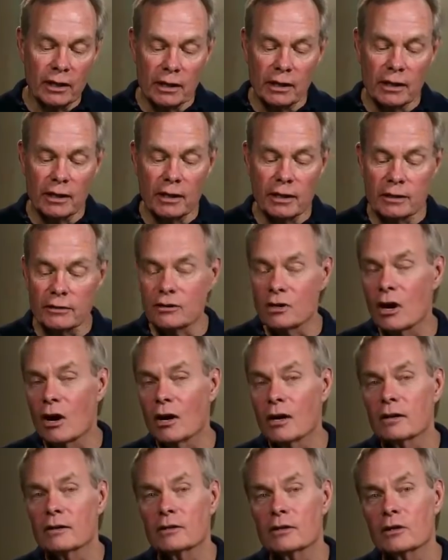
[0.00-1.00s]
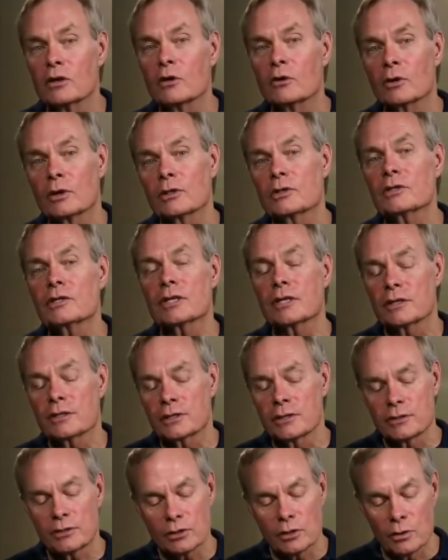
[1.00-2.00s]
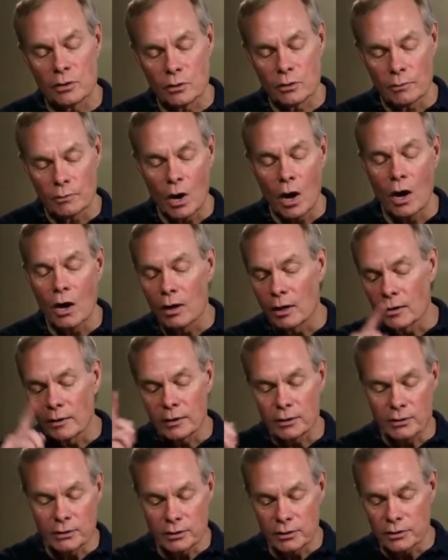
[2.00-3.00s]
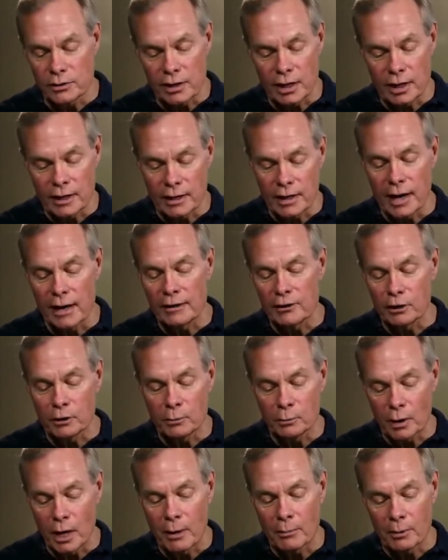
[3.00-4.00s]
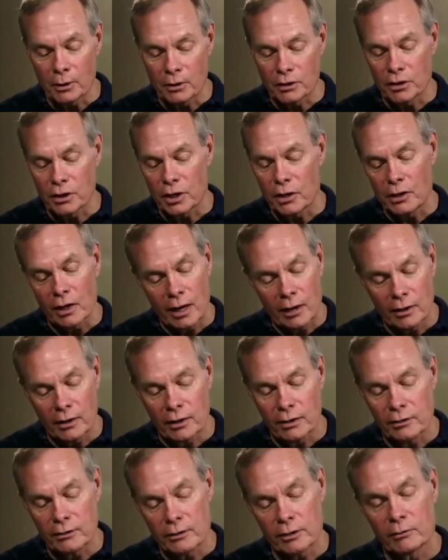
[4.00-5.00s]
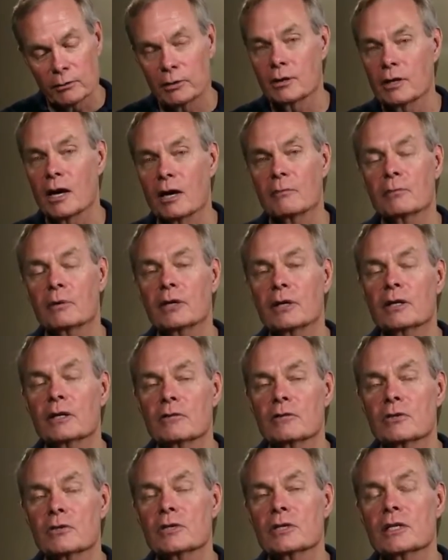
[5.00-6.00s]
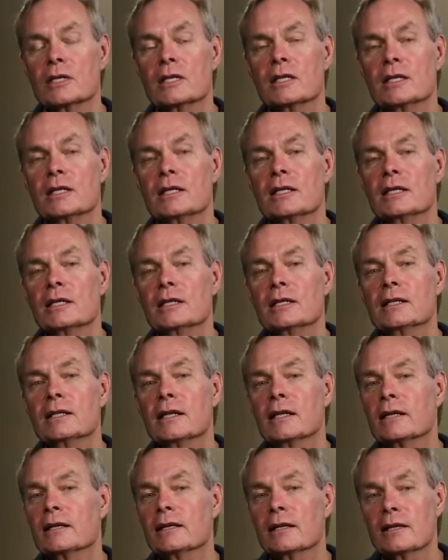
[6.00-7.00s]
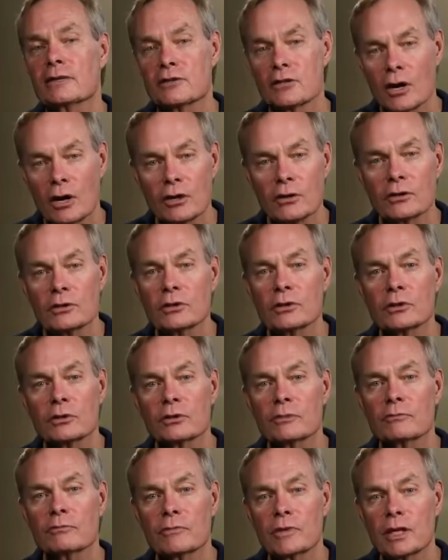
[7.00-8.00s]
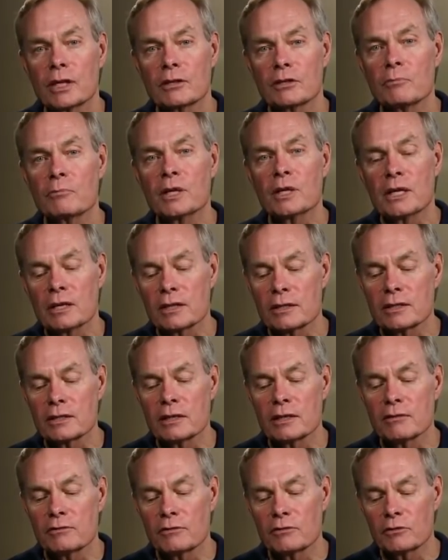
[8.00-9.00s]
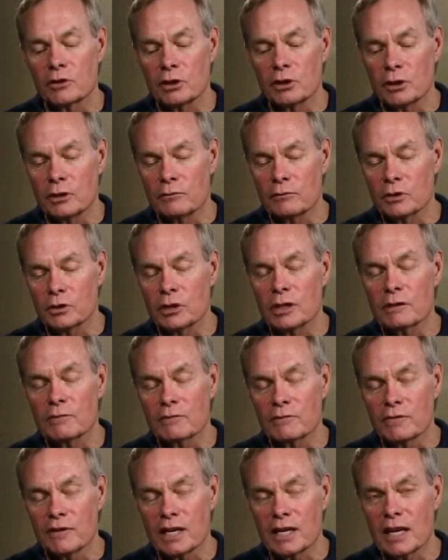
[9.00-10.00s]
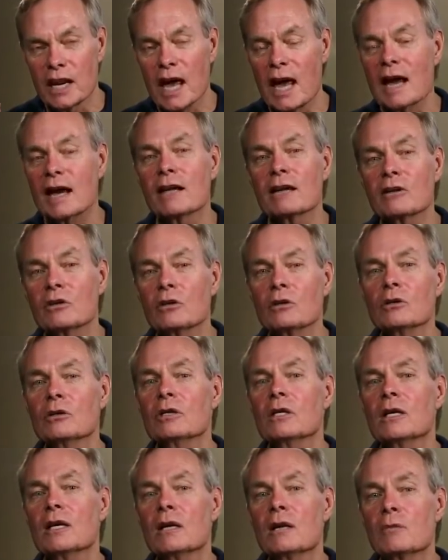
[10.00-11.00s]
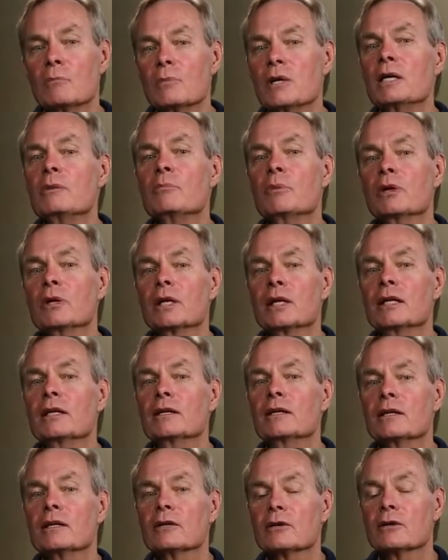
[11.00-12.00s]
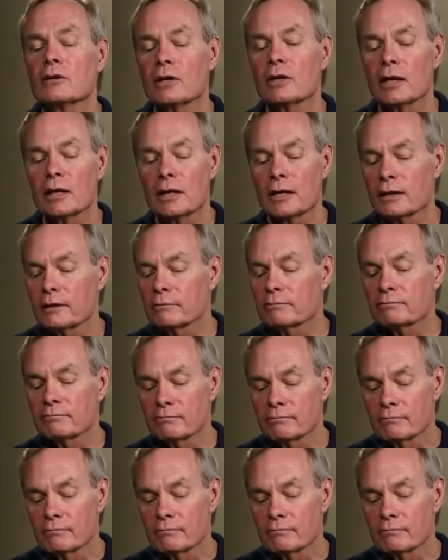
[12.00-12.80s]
and it is hard to coexist. So all of this to say, how do you properly share our country with non-believers? It's hard to do. It depends. If you get fanatical people in here